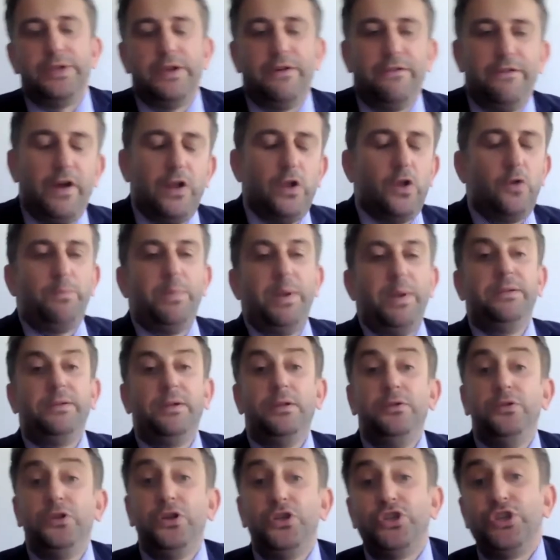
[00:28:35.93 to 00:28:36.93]

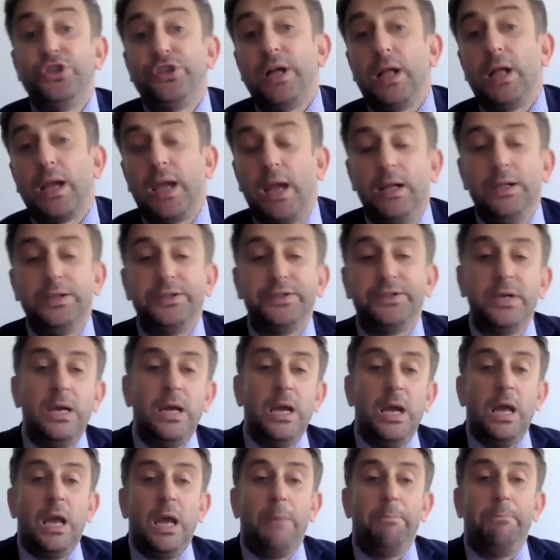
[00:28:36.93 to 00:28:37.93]
development in digital health
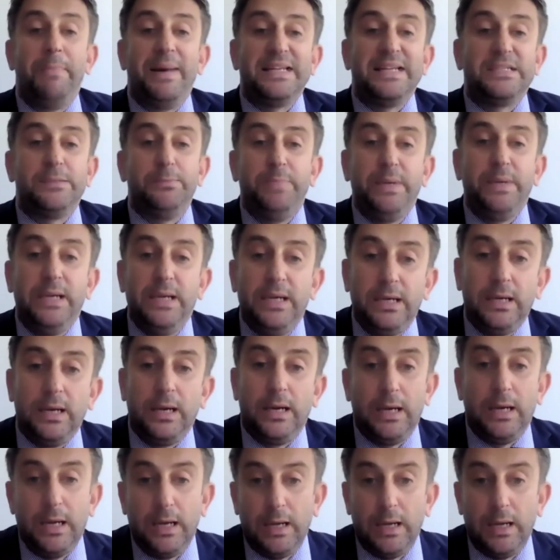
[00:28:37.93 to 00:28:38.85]
must be